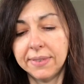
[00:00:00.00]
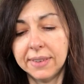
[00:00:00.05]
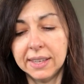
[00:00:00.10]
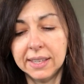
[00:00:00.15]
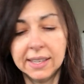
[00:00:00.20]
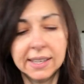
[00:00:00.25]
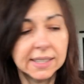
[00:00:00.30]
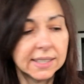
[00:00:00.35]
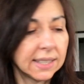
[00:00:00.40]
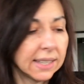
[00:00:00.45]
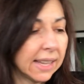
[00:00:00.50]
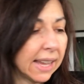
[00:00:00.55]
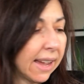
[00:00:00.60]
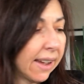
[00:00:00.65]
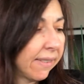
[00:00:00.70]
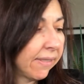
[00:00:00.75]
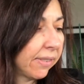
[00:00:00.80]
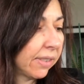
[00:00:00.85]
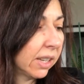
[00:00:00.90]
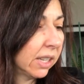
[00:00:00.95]
it doesn't
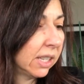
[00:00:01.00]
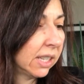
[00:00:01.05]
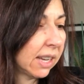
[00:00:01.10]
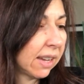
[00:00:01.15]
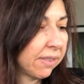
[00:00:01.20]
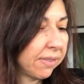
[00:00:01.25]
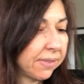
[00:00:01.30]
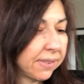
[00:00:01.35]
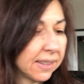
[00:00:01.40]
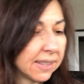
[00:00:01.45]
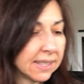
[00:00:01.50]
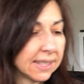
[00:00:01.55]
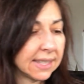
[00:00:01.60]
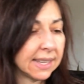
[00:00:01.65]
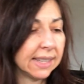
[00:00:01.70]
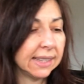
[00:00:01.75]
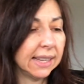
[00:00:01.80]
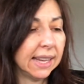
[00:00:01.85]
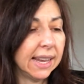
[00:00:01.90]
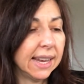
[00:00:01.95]
have enough
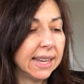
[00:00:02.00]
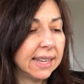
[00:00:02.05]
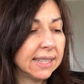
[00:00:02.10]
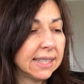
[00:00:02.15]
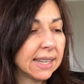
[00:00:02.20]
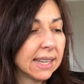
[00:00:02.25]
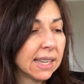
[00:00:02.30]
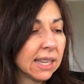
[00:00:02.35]
sunlight.